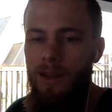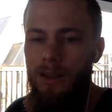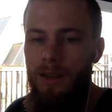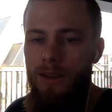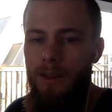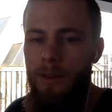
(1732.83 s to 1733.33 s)

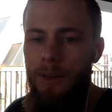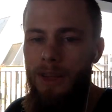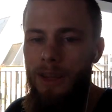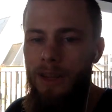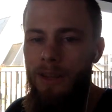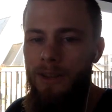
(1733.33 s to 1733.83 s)
that we
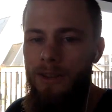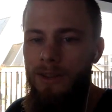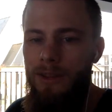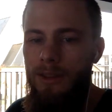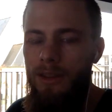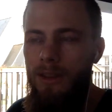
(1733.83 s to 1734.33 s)
cannot
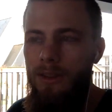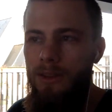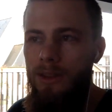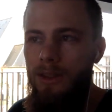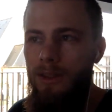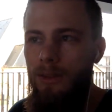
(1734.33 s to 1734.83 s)

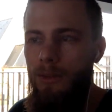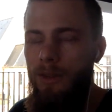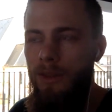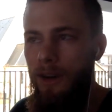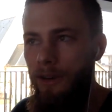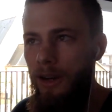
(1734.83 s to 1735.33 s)
deal with
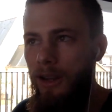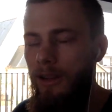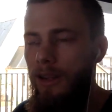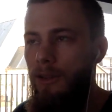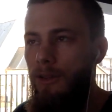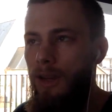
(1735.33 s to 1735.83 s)
error handling
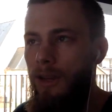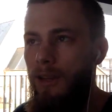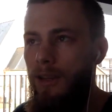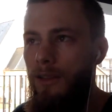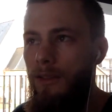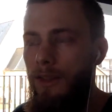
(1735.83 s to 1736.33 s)
correctly